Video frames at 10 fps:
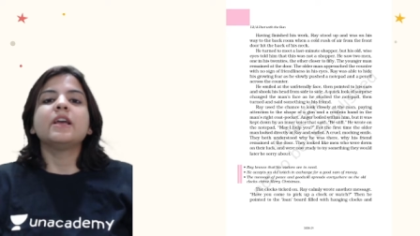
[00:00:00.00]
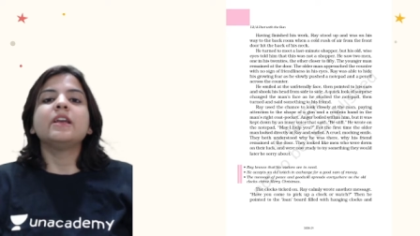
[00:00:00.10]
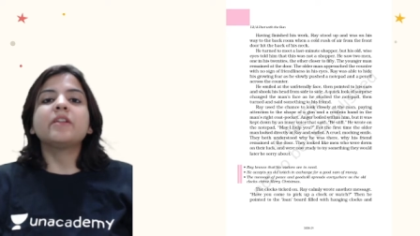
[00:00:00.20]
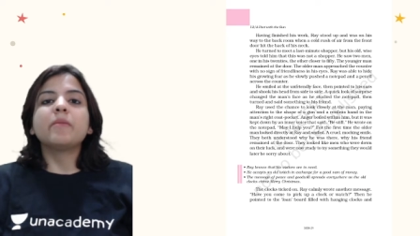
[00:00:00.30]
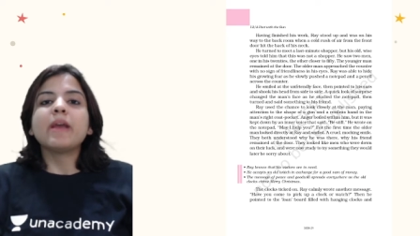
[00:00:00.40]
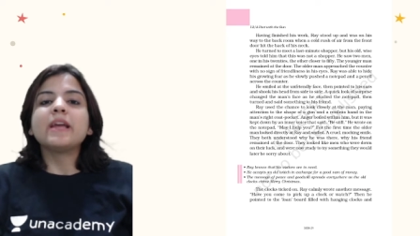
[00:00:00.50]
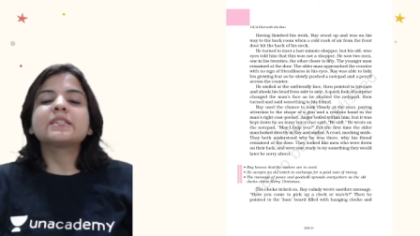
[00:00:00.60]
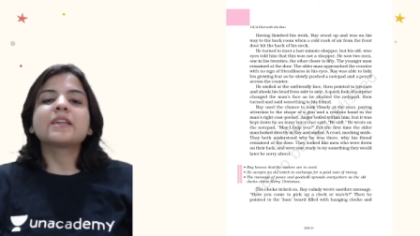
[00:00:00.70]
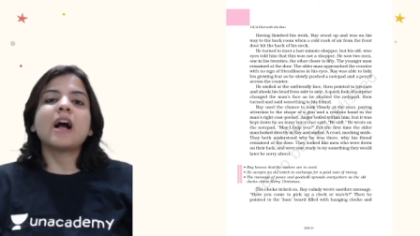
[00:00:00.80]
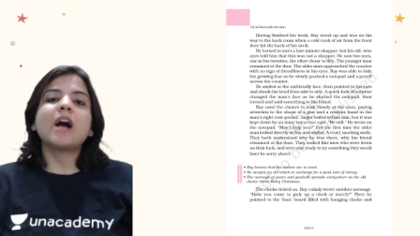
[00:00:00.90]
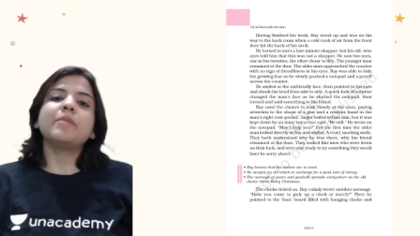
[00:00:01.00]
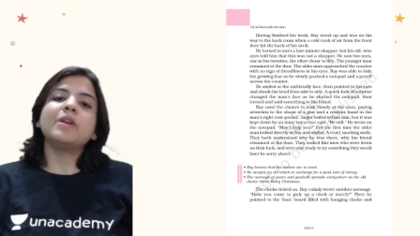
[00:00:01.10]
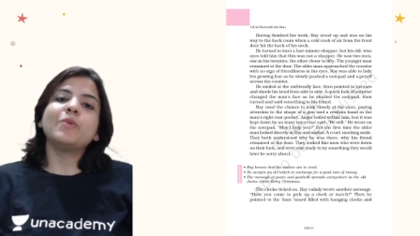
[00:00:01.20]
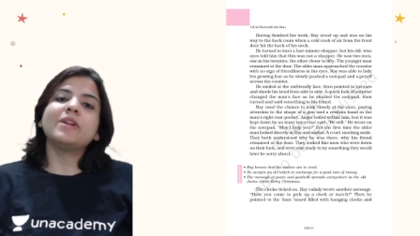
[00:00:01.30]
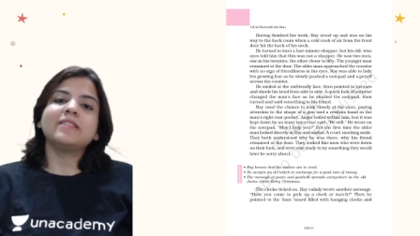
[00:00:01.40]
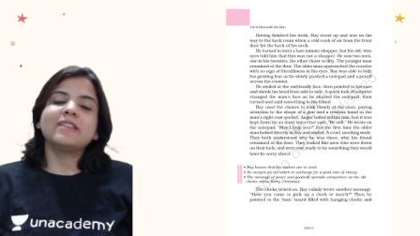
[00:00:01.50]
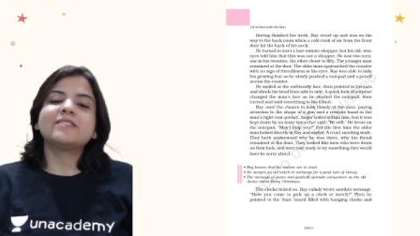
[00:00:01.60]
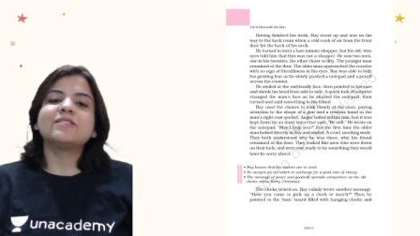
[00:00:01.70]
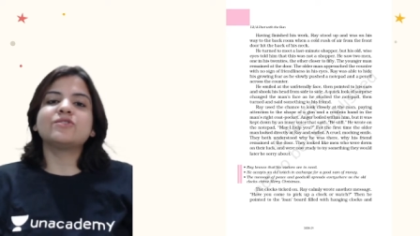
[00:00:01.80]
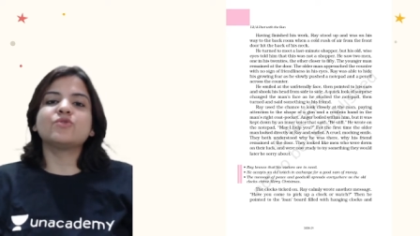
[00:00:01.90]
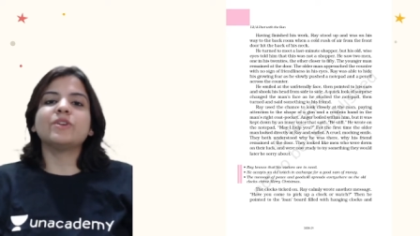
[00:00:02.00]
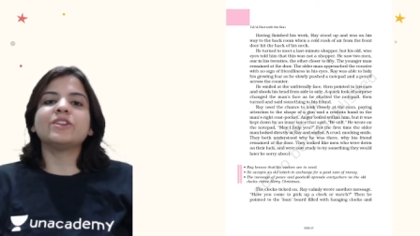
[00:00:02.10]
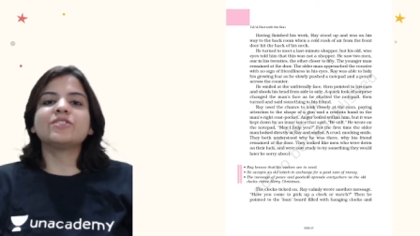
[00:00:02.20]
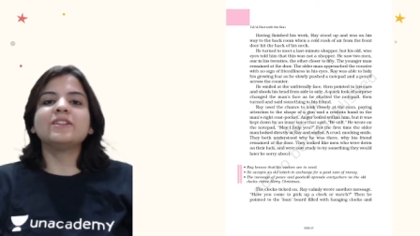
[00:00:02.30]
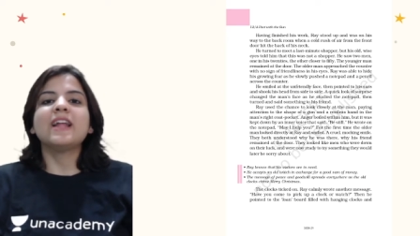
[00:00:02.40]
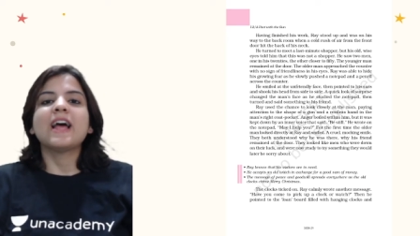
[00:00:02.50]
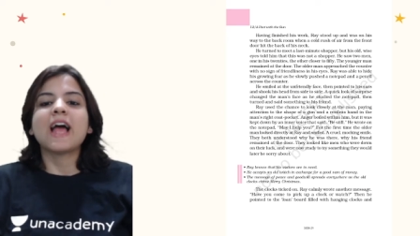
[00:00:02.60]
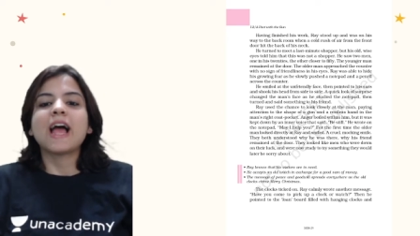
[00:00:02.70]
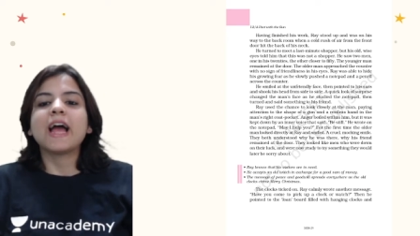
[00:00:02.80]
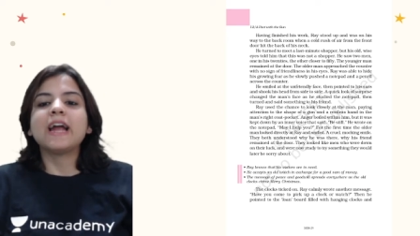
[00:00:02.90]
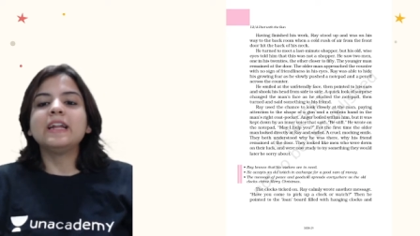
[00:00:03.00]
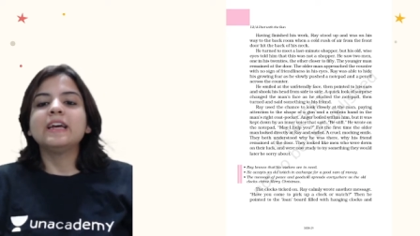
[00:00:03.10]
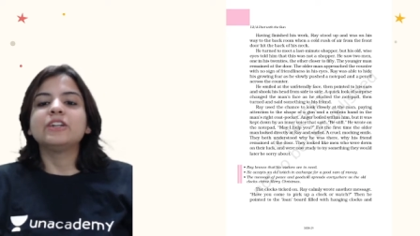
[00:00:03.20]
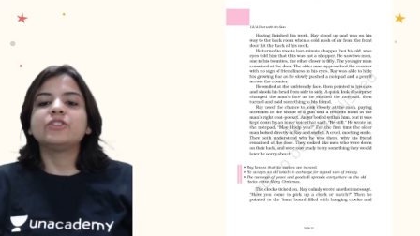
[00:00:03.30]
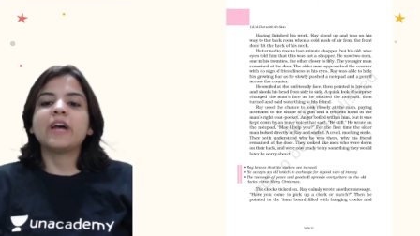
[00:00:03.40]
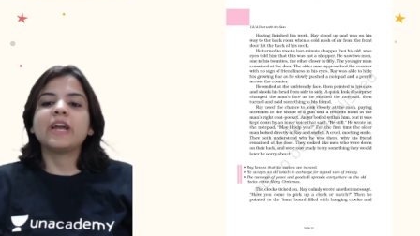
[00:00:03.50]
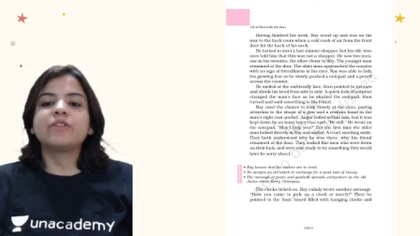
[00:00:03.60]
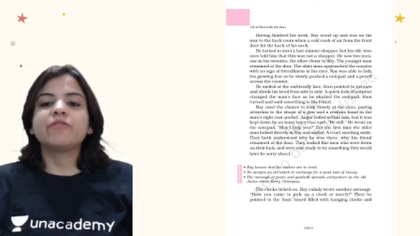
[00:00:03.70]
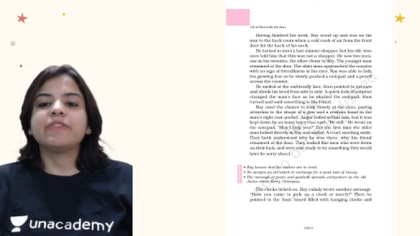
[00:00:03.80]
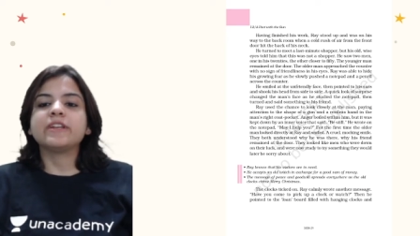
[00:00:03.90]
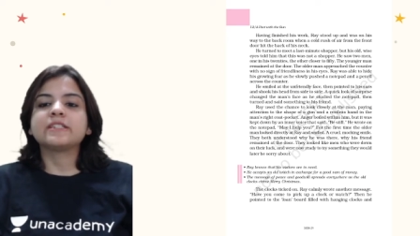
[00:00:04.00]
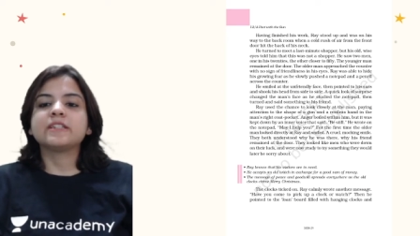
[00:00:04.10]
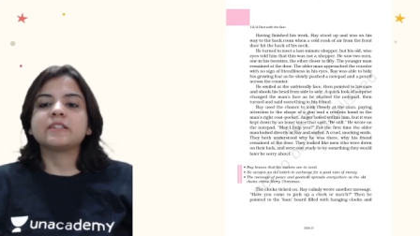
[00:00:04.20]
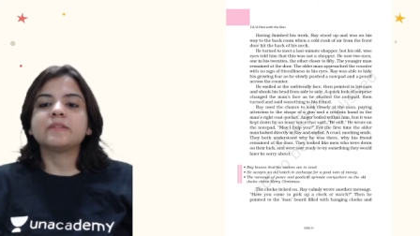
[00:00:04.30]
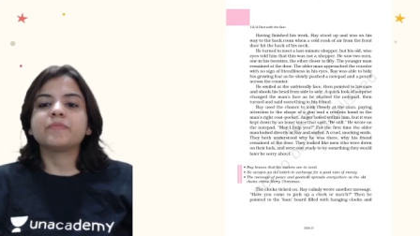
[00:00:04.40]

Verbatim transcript: he remained calm even in this situation and tried to face it.